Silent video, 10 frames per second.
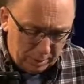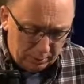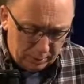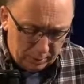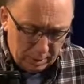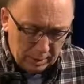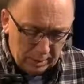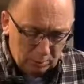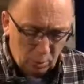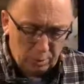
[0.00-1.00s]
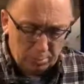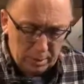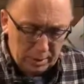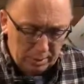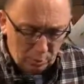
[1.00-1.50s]
and one
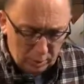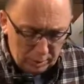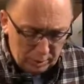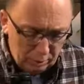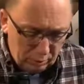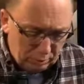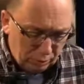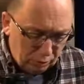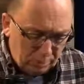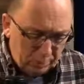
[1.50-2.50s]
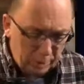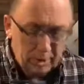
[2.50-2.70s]
mind, one in the Spirit,